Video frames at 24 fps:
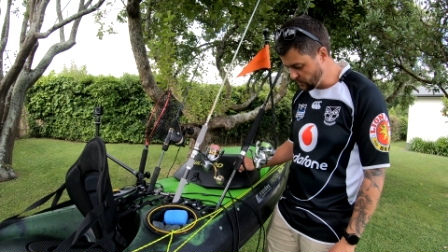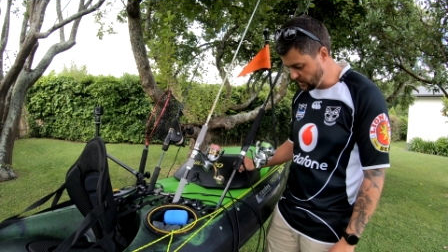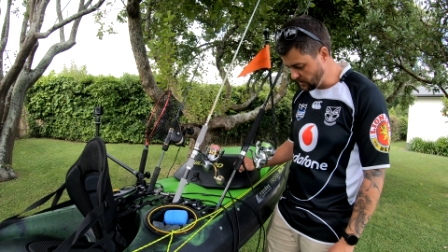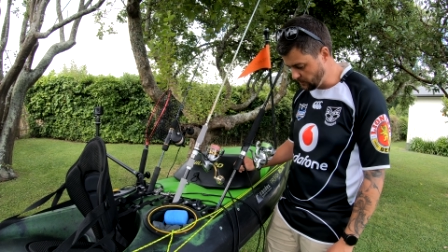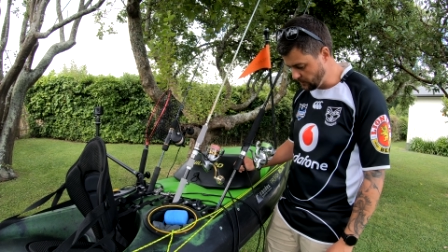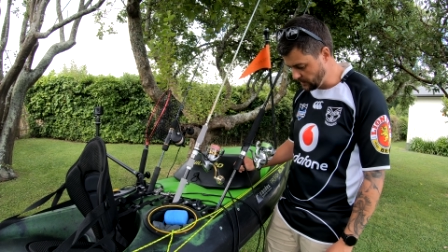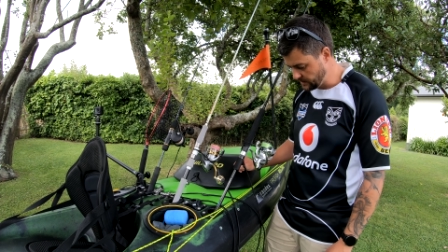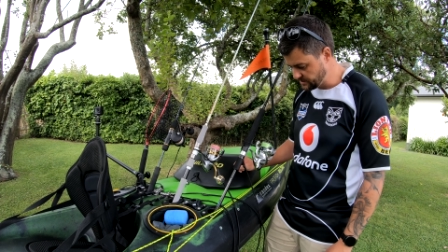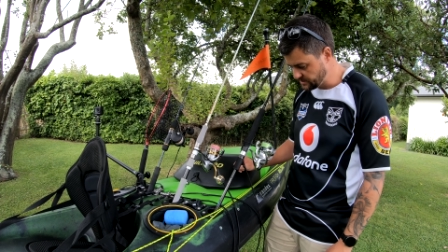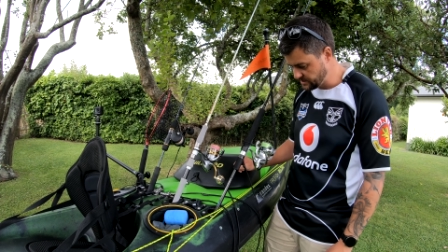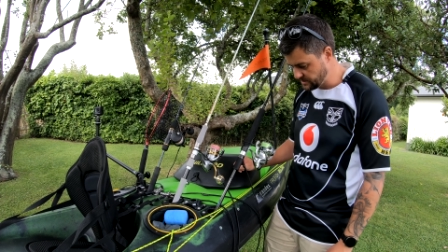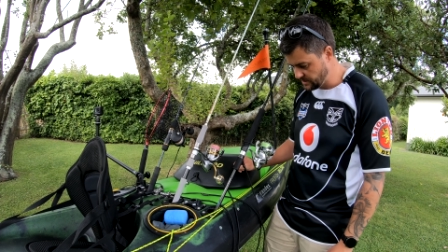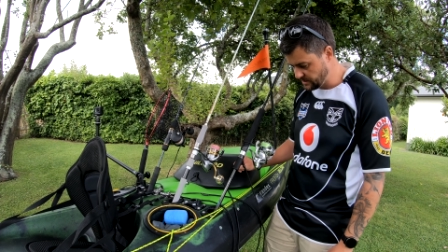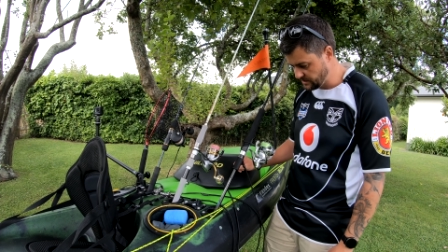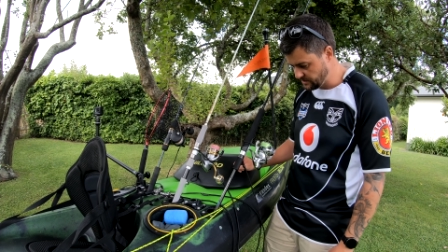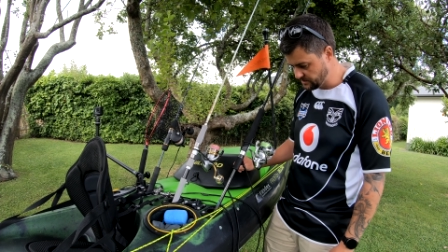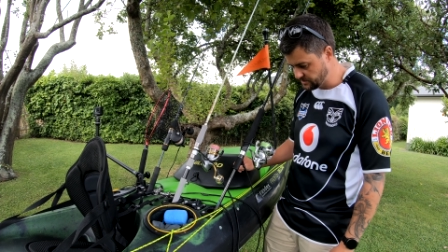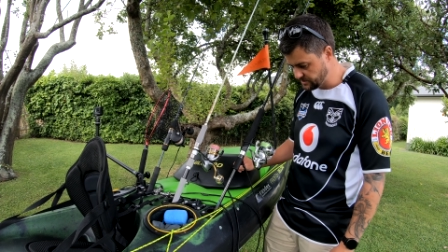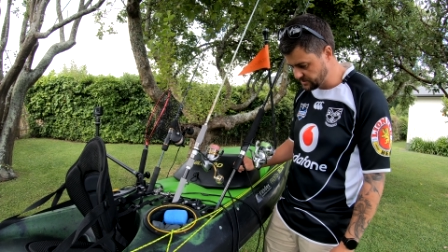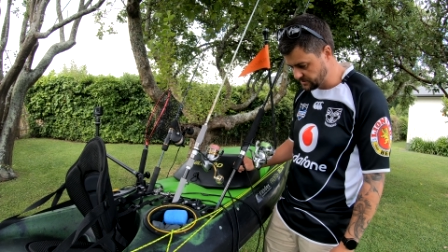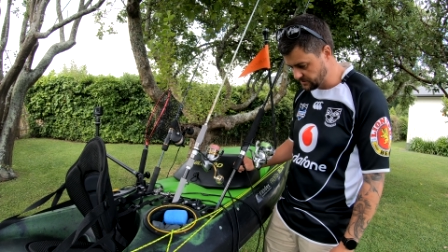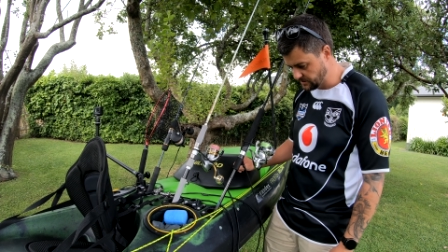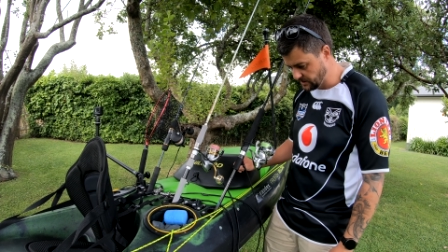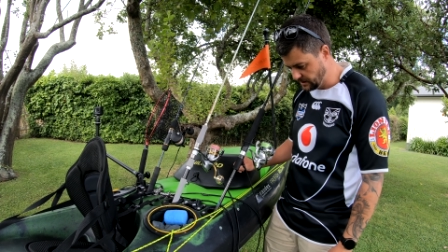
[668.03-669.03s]
but once you get
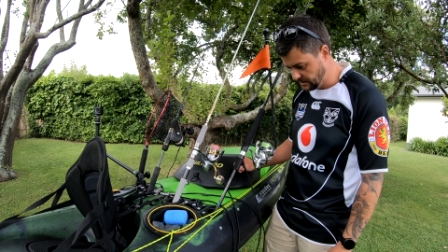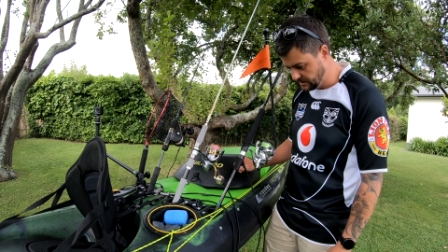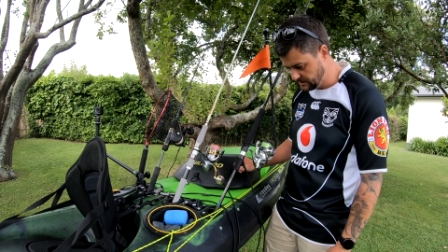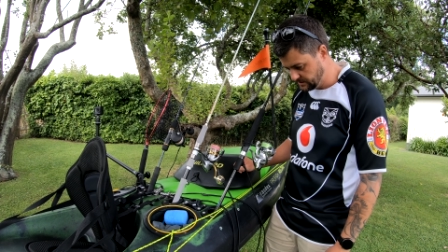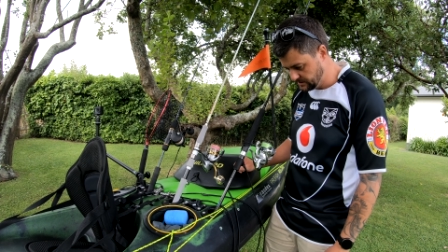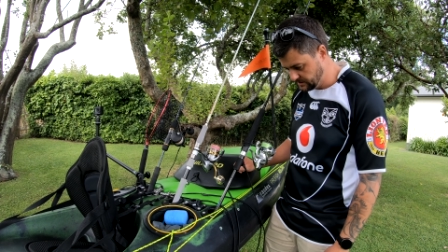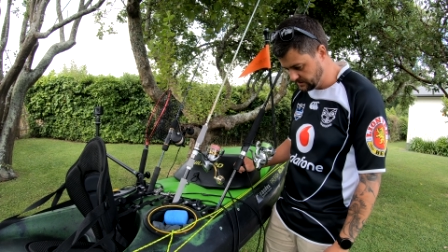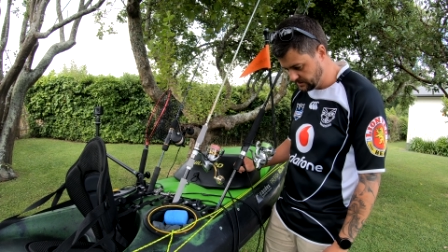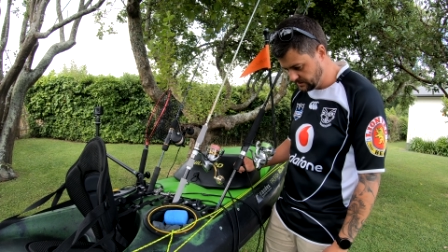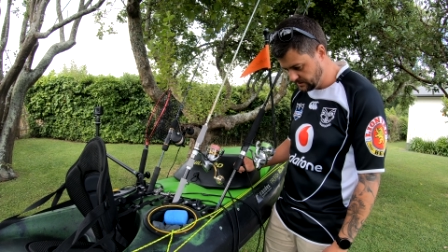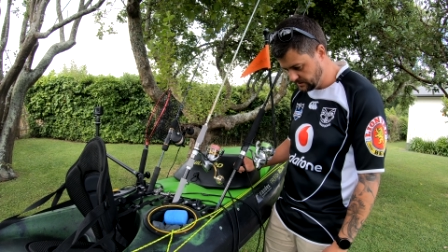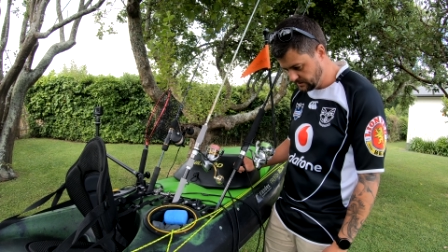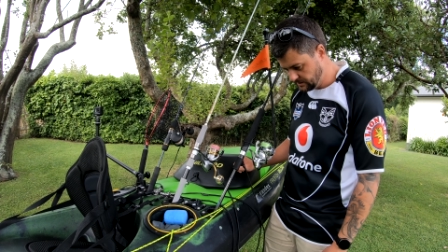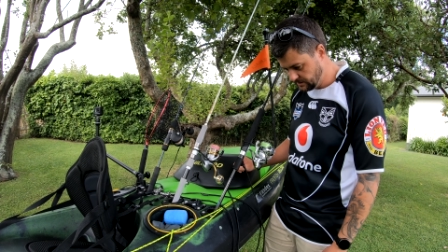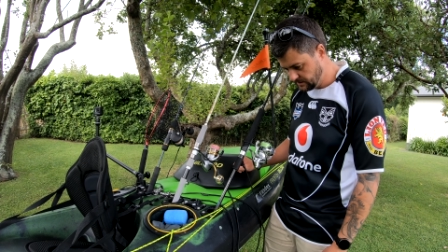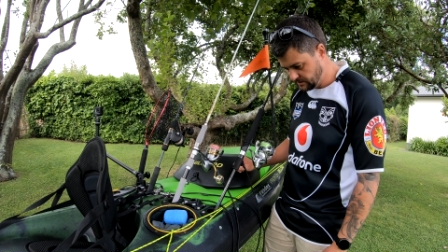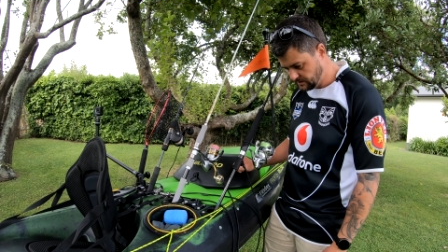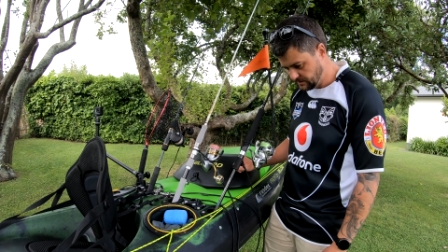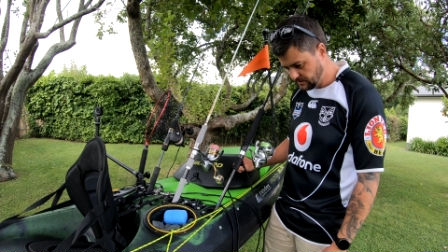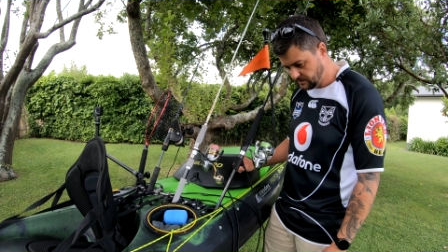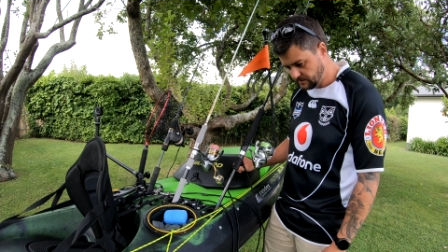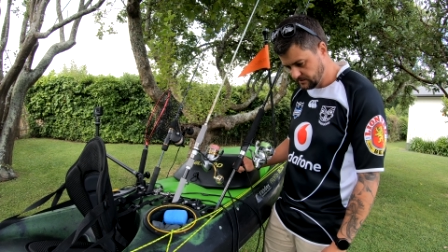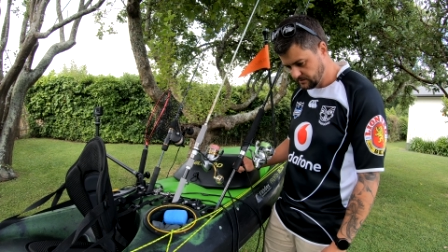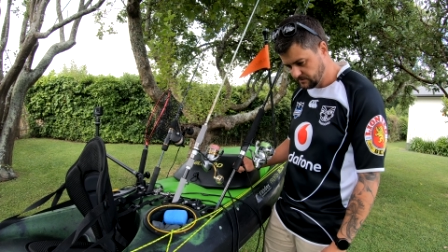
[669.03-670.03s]
used to it,
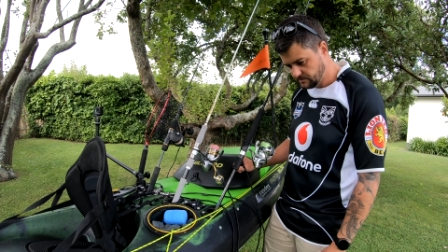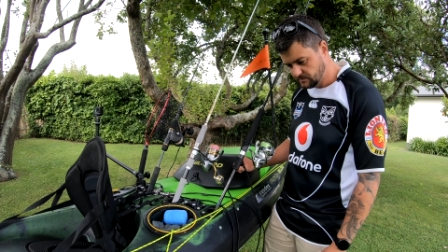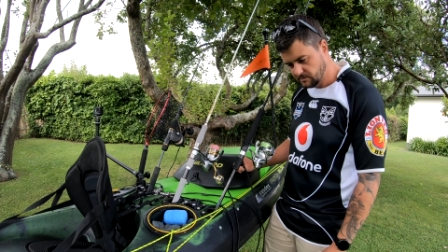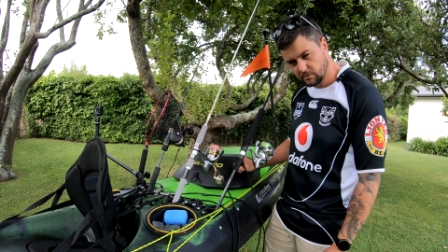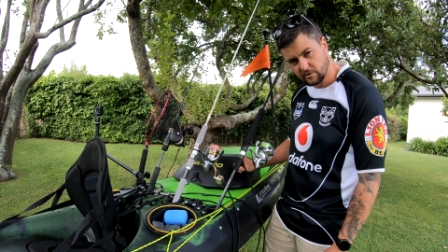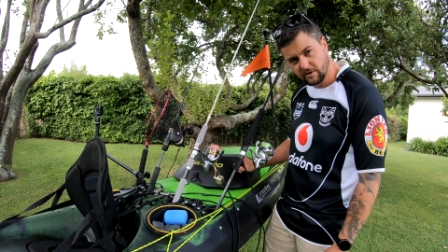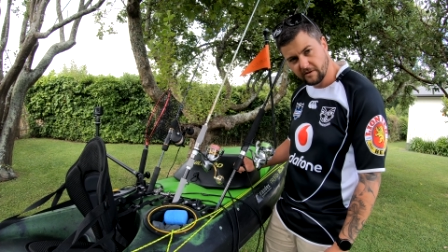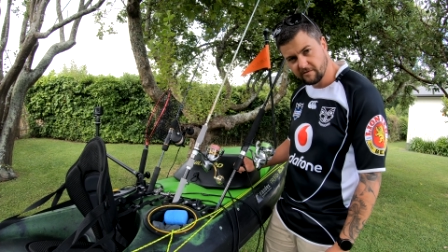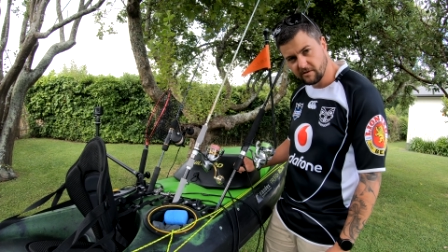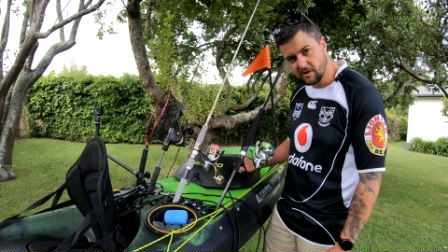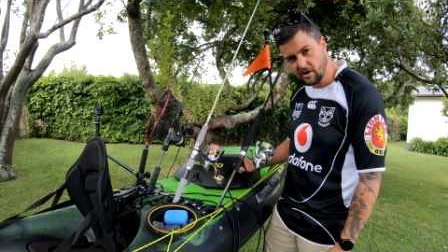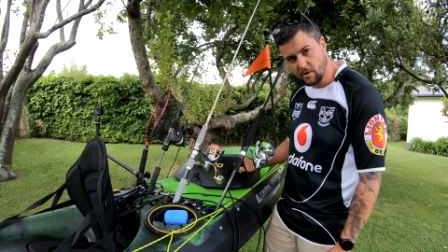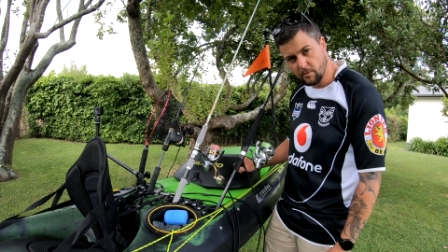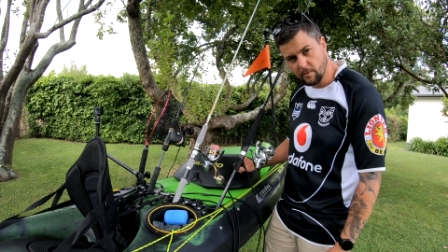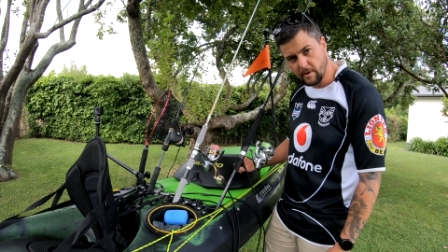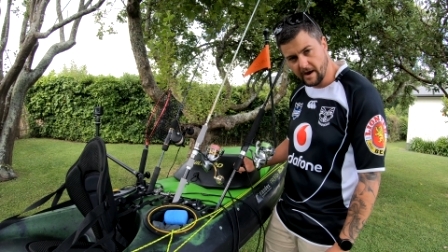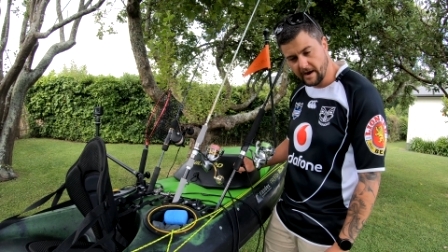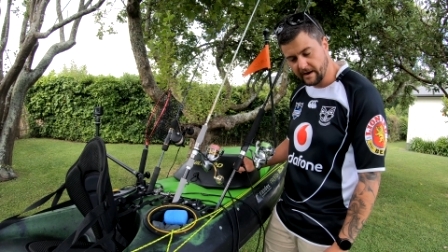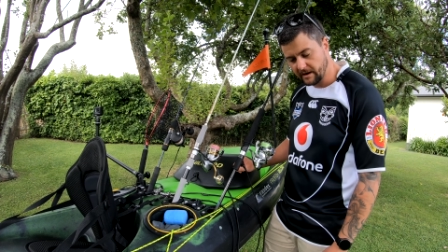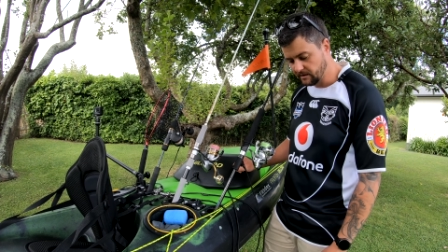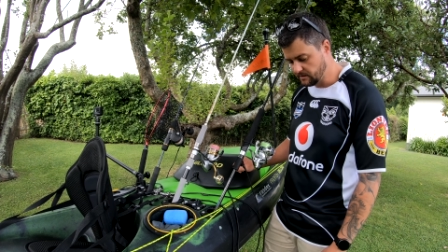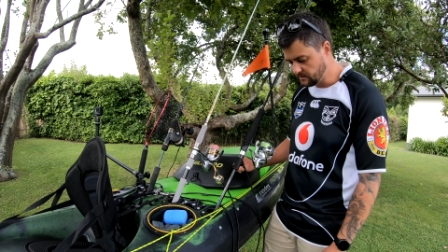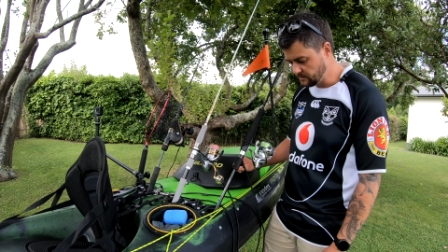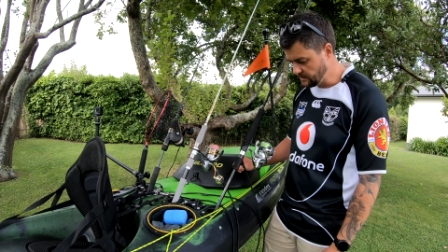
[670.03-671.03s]
you'll never go
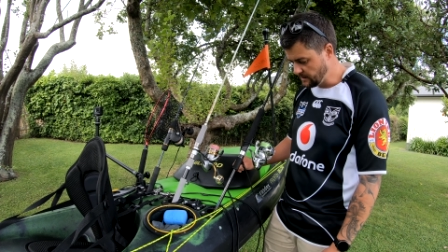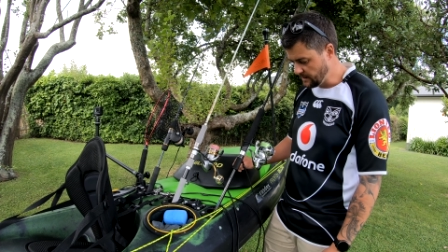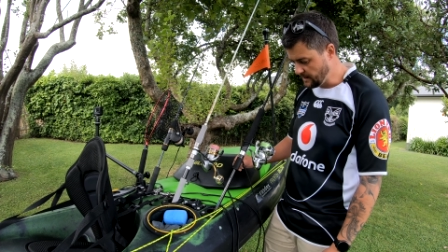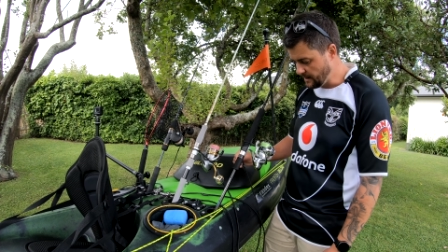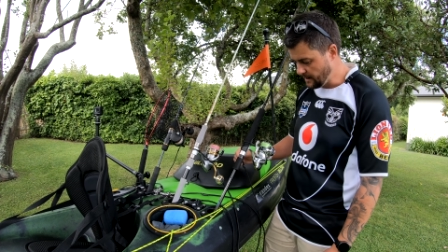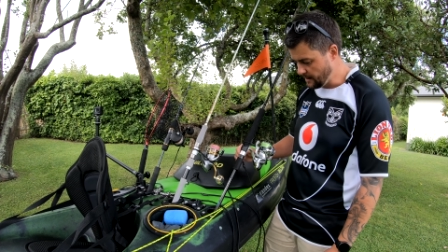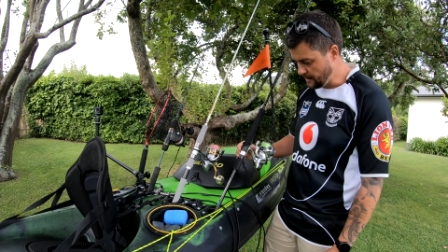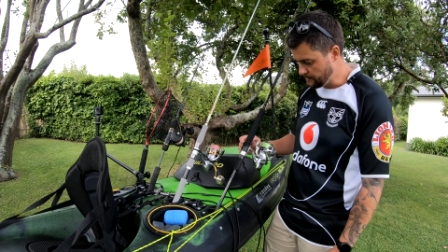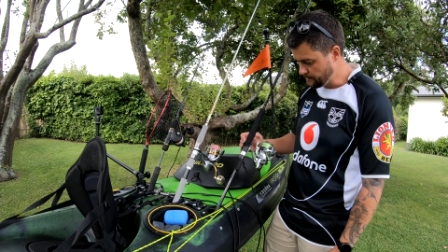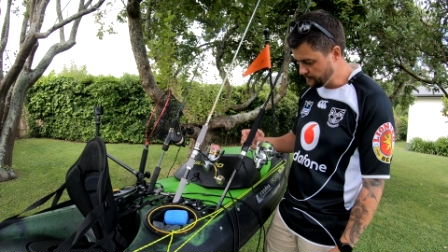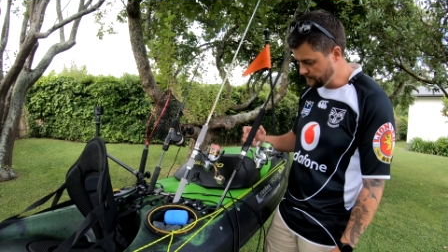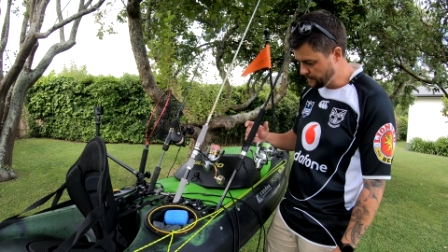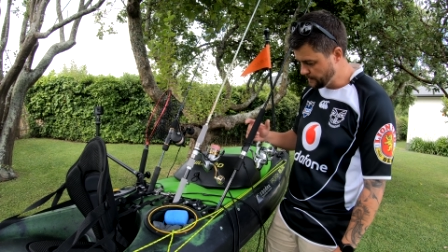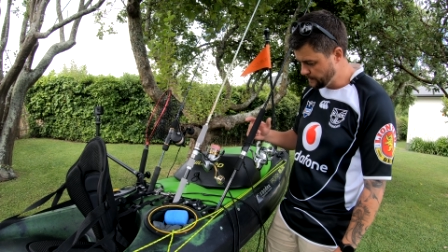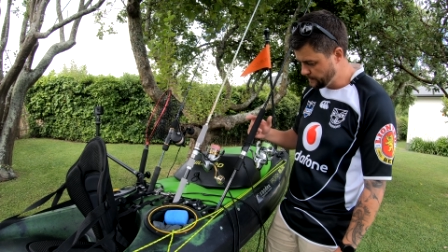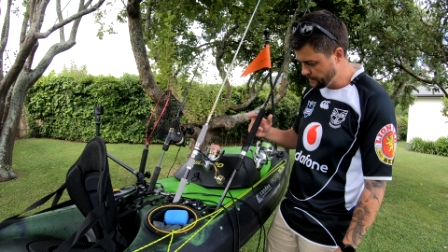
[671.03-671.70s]
back. Um,